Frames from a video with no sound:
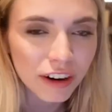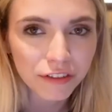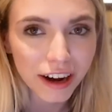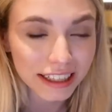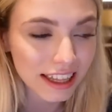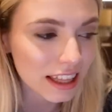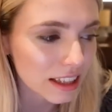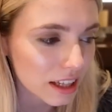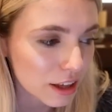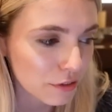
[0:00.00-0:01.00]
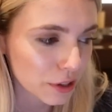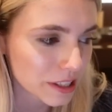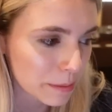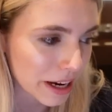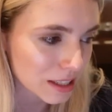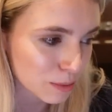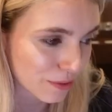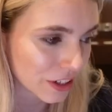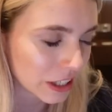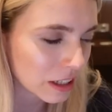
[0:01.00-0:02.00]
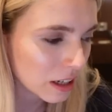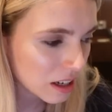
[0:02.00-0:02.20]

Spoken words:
In fact, I think that d4 is the best move here.